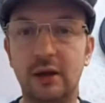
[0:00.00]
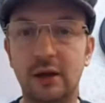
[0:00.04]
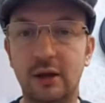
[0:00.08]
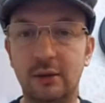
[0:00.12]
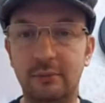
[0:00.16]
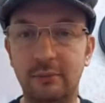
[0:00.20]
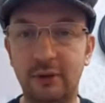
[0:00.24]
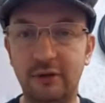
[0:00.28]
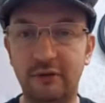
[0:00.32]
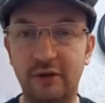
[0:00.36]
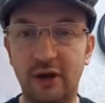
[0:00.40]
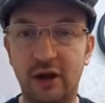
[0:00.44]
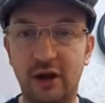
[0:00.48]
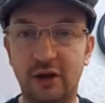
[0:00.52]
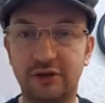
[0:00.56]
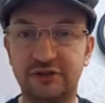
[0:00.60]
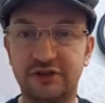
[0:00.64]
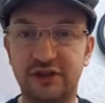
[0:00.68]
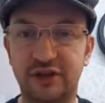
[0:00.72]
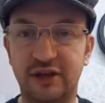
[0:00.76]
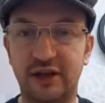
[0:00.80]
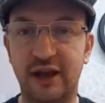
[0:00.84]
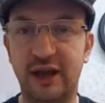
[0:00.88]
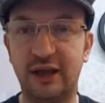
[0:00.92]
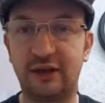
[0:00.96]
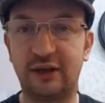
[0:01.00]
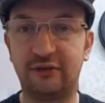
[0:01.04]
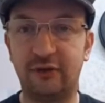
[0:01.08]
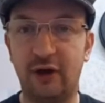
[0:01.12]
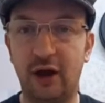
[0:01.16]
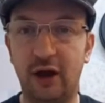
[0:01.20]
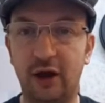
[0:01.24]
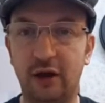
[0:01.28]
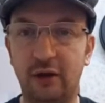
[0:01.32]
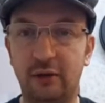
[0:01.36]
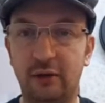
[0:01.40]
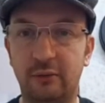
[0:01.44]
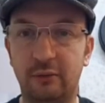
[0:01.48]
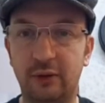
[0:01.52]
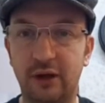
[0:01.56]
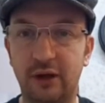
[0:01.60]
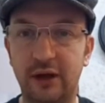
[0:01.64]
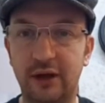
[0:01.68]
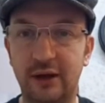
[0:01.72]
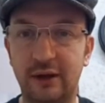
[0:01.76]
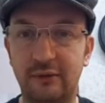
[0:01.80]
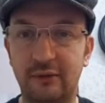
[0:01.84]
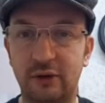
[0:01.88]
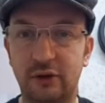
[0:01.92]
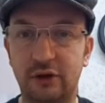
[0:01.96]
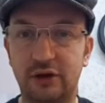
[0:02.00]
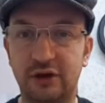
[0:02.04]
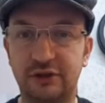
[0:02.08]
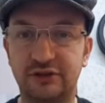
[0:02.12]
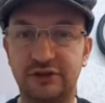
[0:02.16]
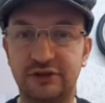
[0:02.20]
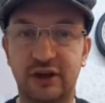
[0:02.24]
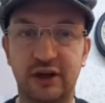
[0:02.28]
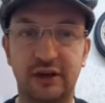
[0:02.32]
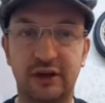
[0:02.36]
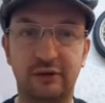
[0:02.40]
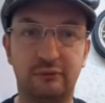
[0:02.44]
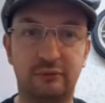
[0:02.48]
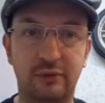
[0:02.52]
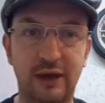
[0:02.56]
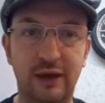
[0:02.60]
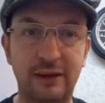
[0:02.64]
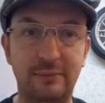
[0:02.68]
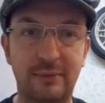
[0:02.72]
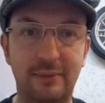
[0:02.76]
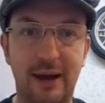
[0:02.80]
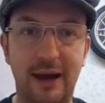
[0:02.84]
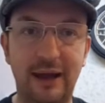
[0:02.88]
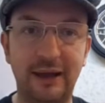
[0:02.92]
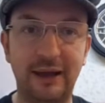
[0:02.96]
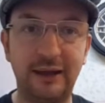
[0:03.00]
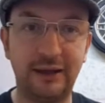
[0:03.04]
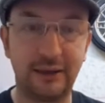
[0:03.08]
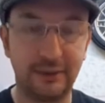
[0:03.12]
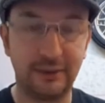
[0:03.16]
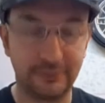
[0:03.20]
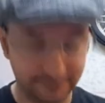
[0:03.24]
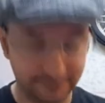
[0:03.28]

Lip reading: moving on to the next file, we're going to have a look at a remake